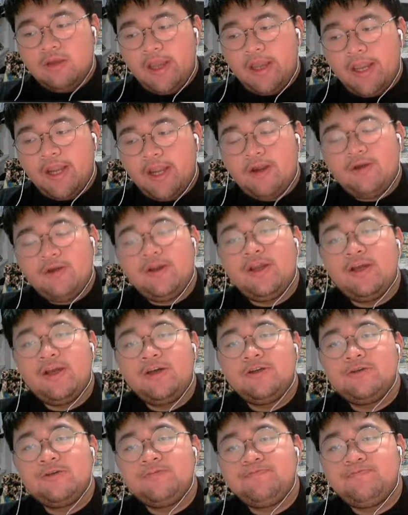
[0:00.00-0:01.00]

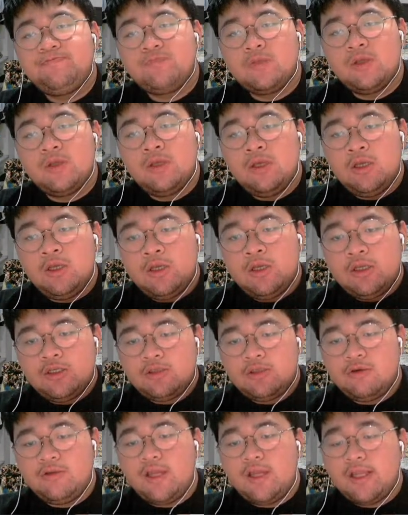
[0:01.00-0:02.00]
area
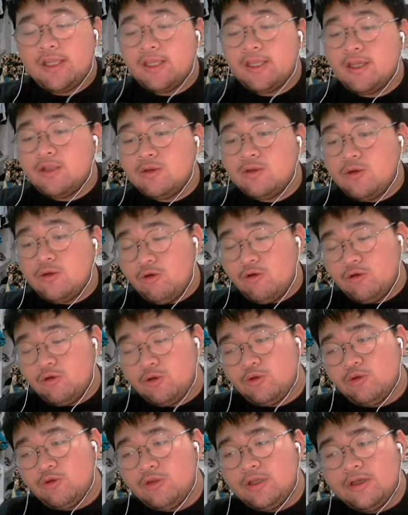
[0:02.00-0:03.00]
so that it can go
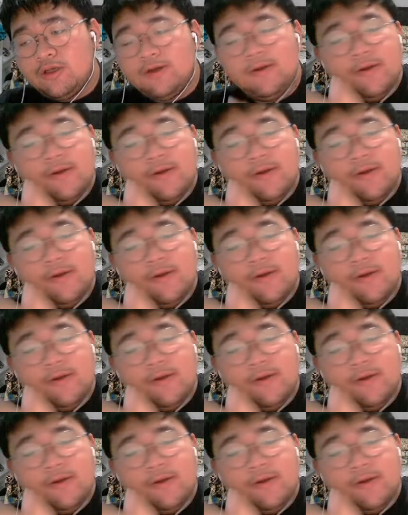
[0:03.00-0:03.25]
through the